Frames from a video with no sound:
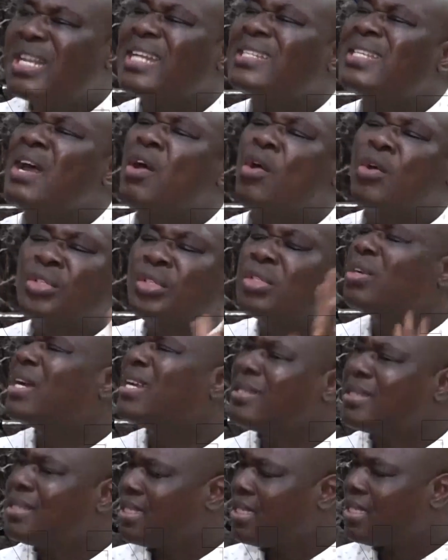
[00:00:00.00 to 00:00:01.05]
that are on
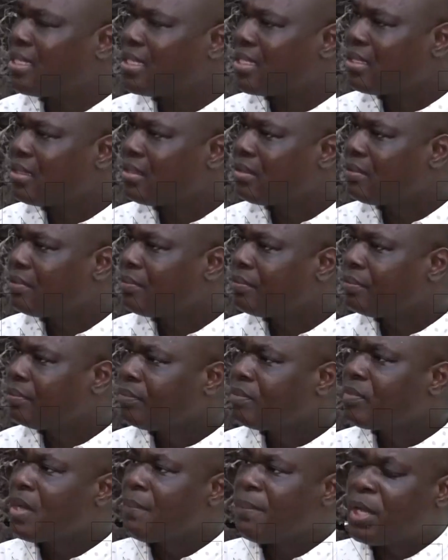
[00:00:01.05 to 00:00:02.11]
transit.
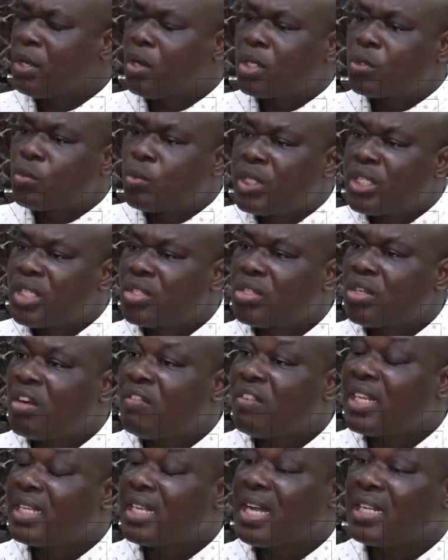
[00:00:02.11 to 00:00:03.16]
Because we
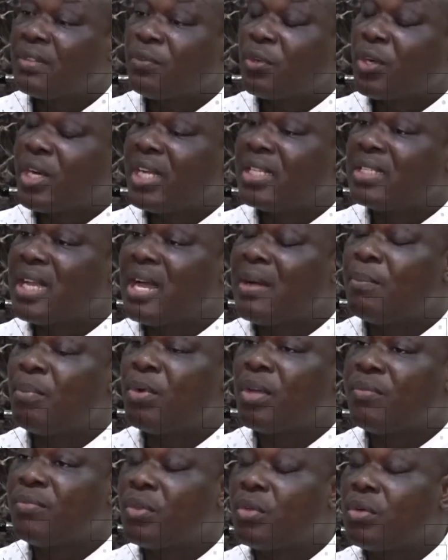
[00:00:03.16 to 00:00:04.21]
discovered that, for example,
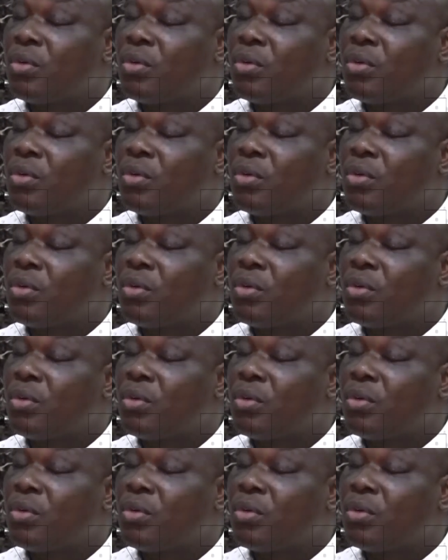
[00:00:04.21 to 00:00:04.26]
if you